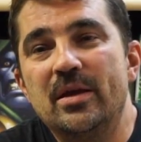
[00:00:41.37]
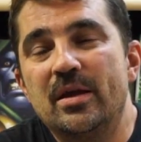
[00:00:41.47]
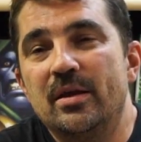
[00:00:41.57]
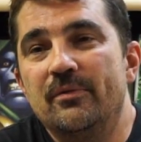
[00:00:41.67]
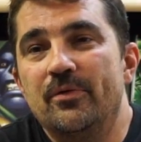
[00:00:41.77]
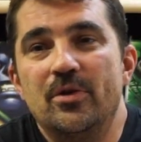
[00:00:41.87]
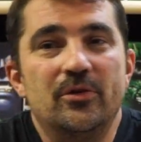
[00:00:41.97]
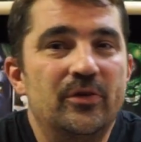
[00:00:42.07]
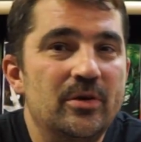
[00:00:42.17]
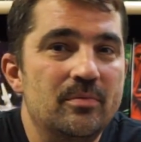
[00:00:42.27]
And for
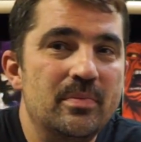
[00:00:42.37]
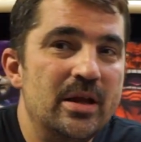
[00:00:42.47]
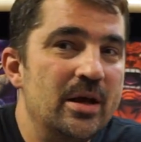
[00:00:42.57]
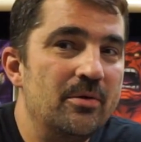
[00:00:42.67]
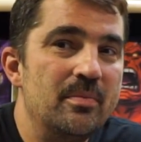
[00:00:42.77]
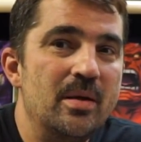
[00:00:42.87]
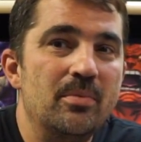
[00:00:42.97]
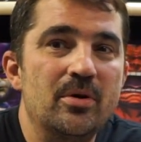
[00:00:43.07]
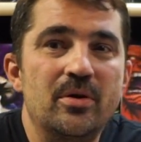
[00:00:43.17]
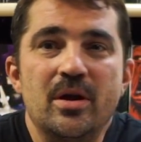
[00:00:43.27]
those of you who may not
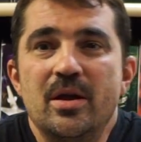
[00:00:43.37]
remember,